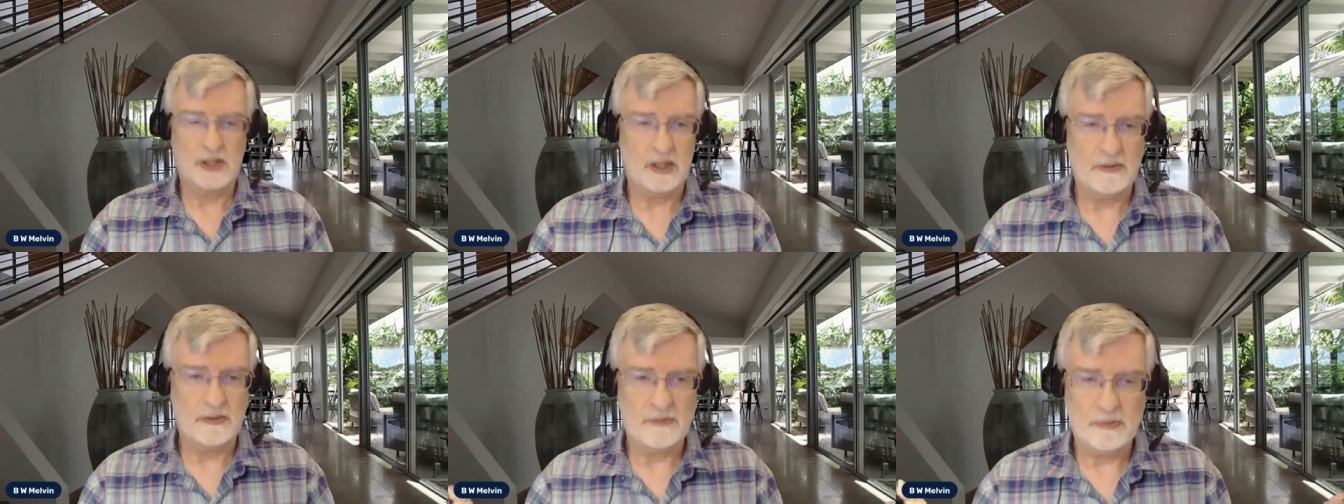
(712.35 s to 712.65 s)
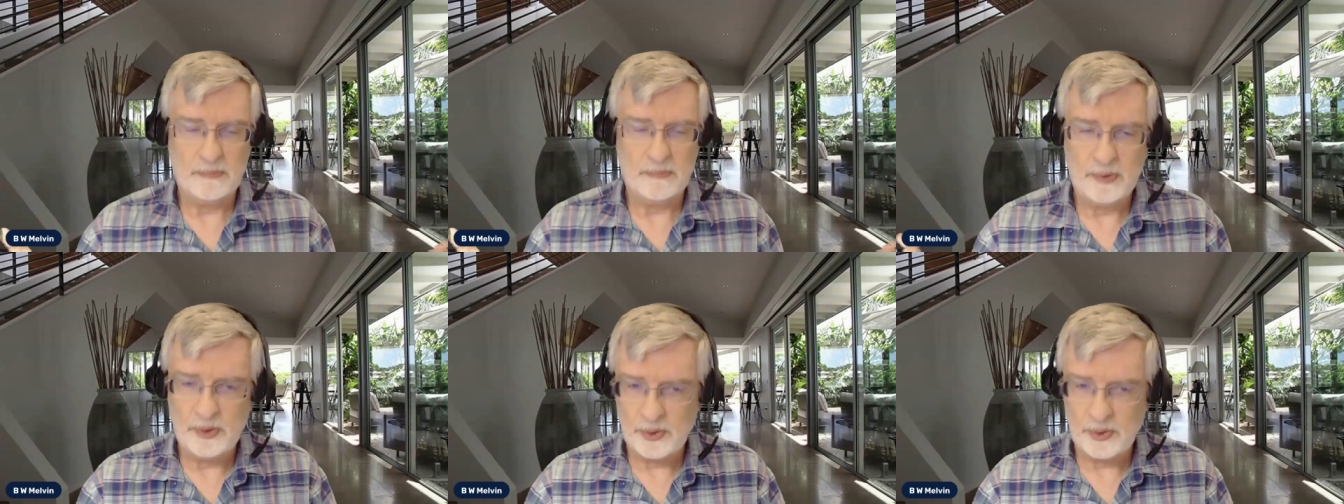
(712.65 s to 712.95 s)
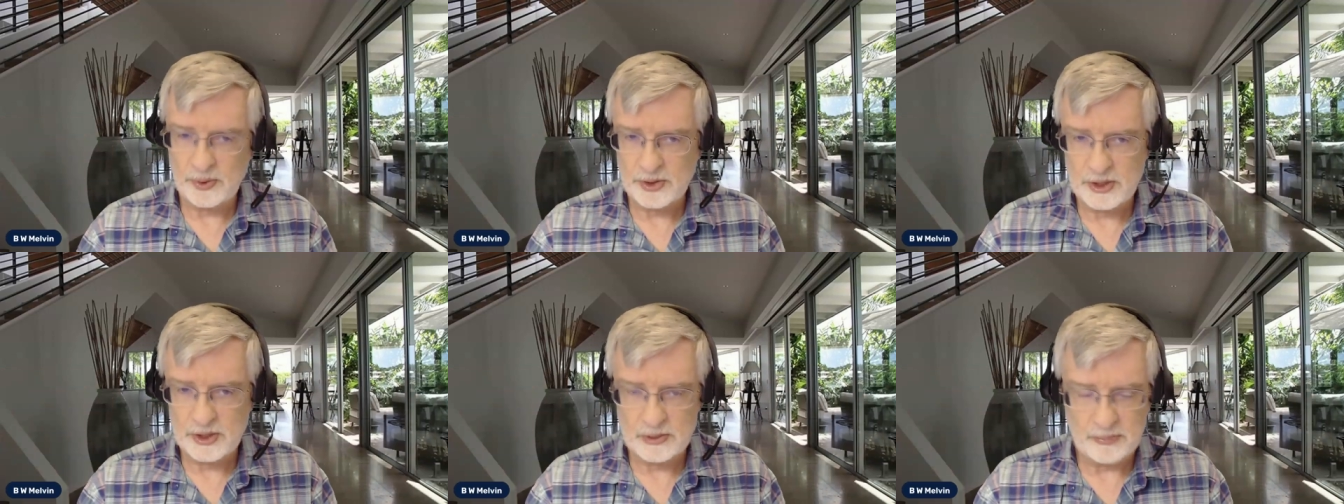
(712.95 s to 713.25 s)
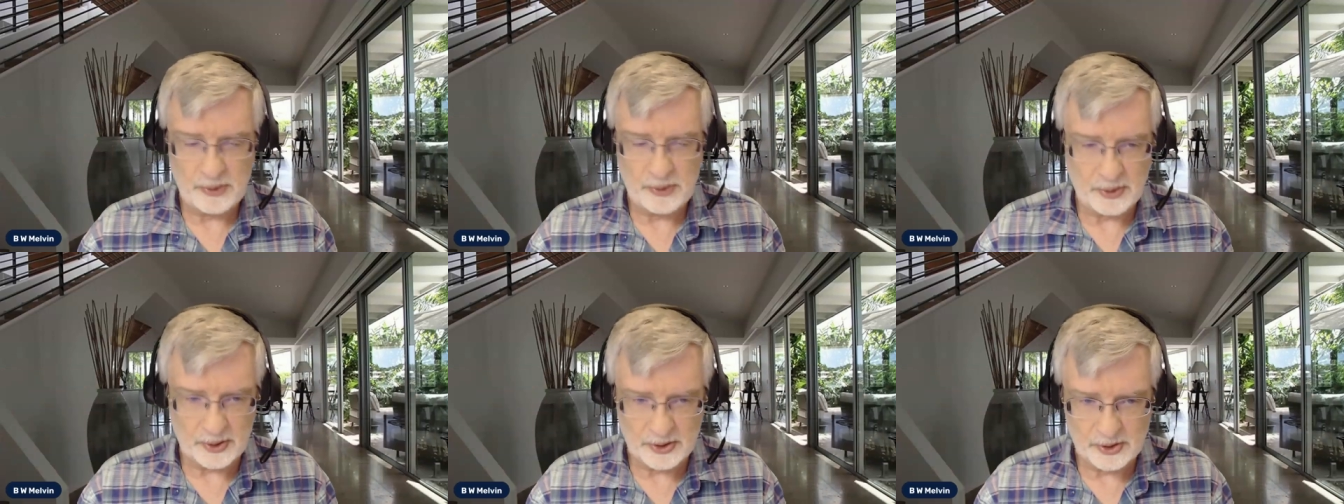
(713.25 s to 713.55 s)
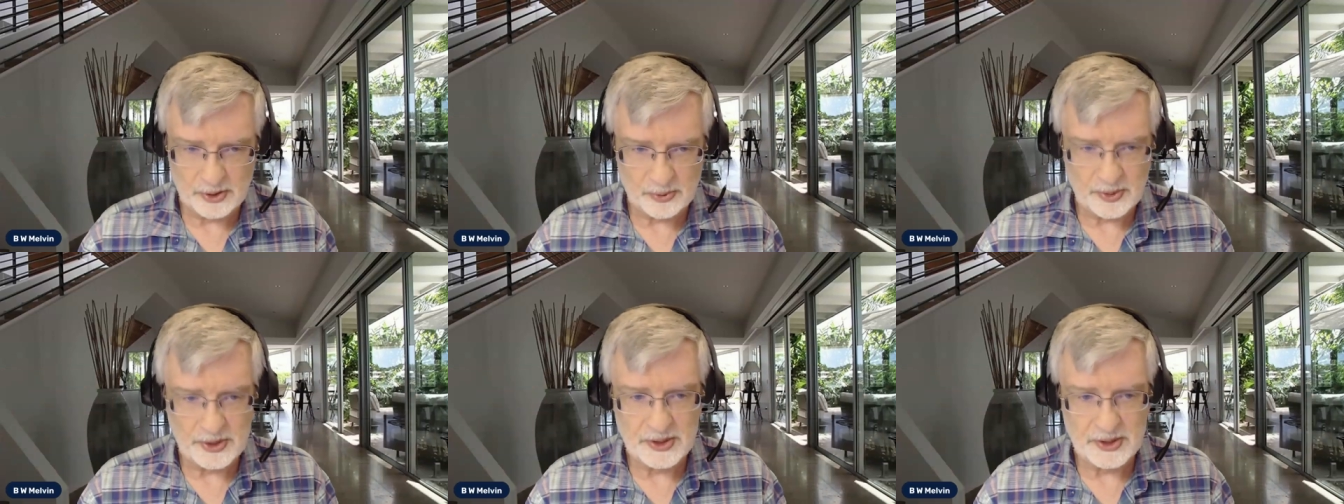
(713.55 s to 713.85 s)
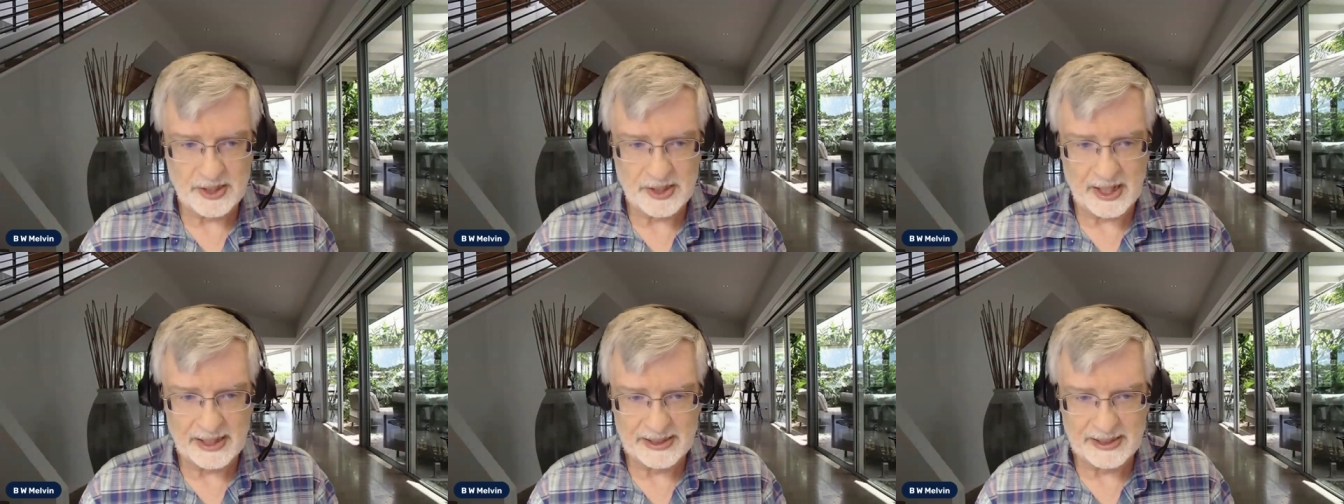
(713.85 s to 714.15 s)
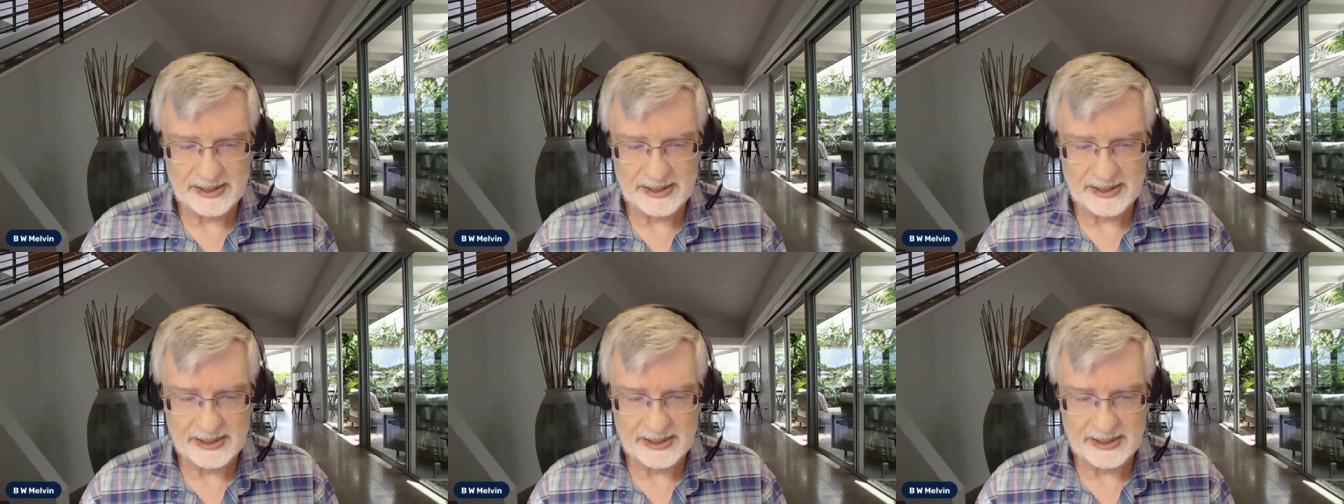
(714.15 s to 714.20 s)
of a pure spirit to reach that